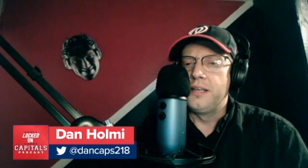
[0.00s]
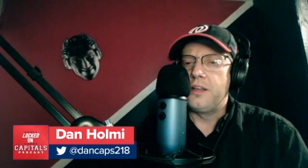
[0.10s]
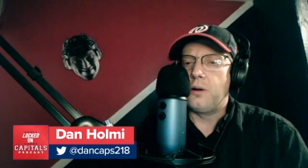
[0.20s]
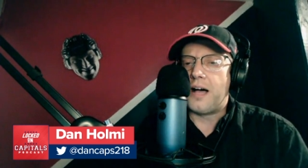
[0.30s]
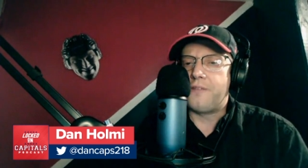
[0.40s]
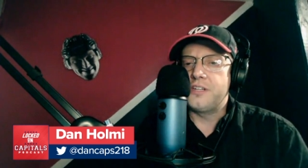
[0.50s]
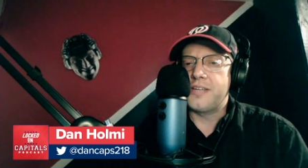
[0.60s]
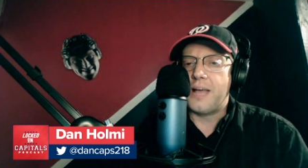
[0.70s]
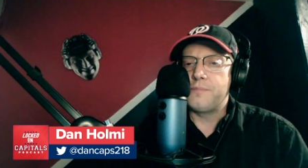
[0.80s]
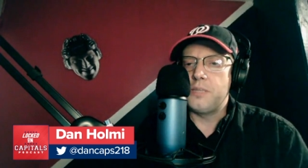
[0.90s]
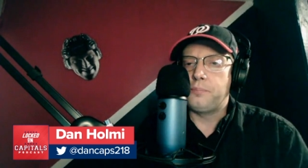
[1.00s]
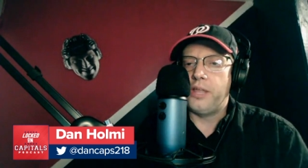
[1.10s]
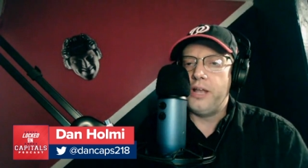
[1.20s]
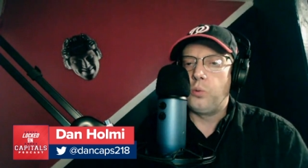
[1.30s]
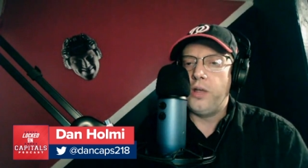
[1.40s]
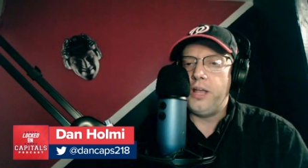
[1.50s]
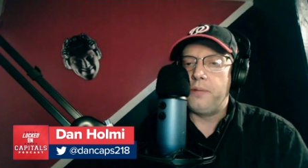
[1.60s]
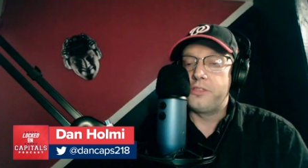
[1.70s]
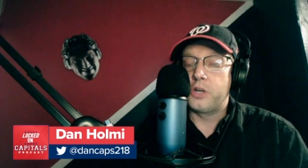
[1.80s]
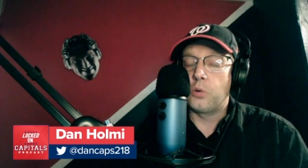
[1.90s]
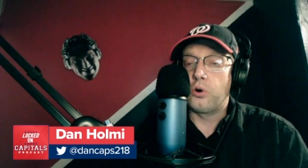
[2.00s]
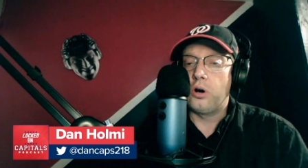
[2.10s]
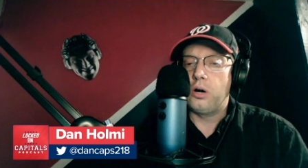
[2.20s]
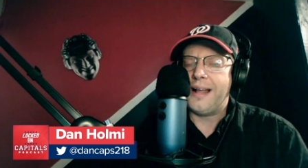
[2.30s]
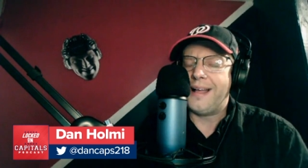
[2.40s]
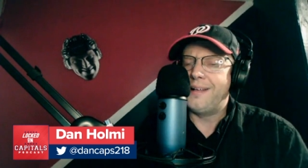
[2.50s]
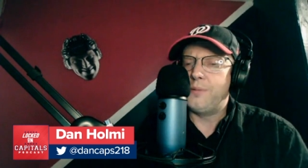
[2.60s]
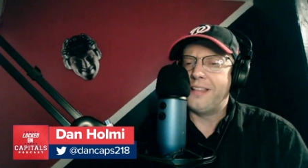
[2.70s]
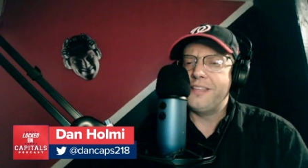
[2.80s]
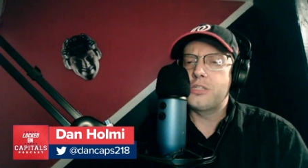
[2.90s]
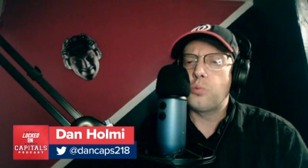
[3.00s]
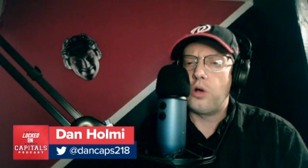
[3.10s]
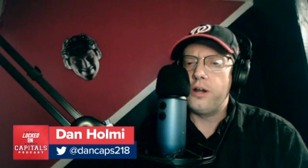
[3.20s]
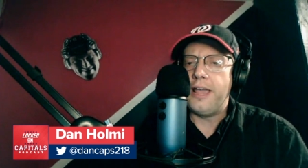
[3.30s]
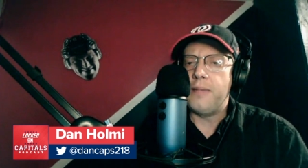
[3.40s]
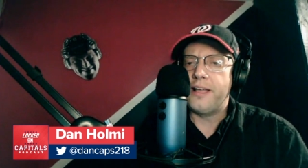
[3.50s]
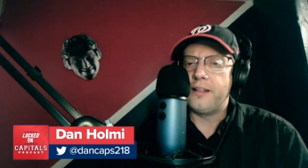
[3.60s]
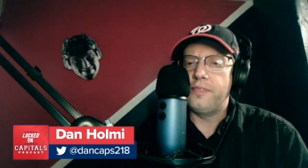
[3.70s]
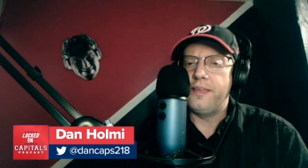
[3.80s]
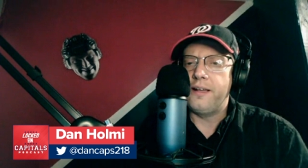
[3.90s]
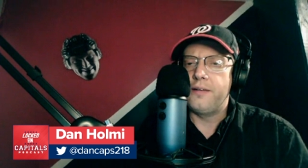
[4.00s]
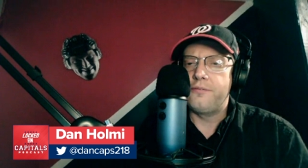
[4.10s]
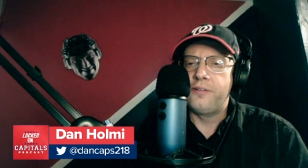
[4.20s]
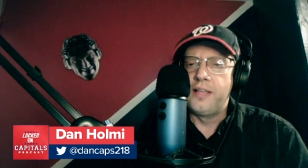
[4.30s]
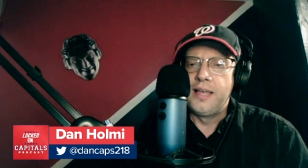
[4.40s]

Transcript: you know, oftentimes he played wing, but there were at least one game I can think of